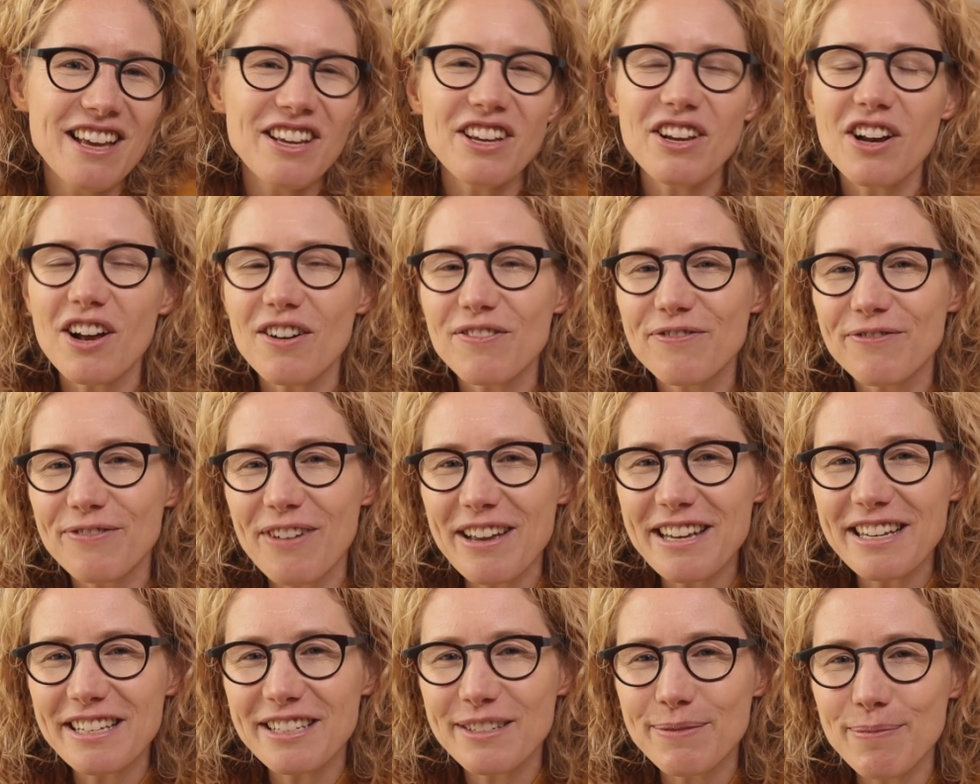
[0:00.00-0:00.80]
A
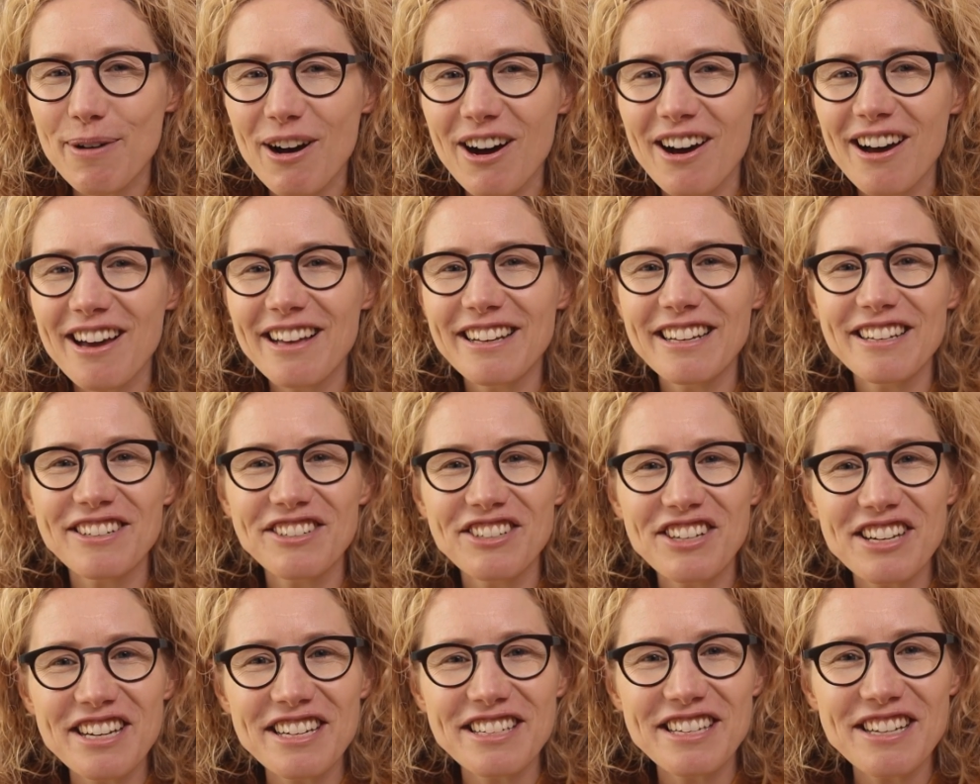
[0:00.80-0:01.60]
fake smile, a
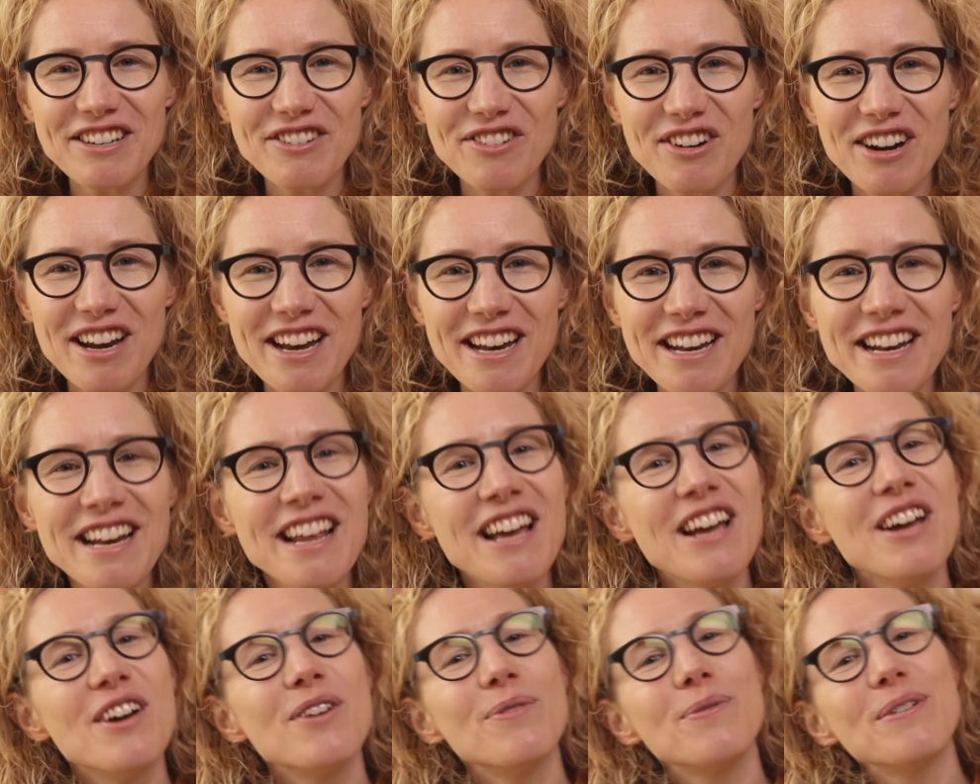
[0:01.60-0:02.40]
cheesy grin,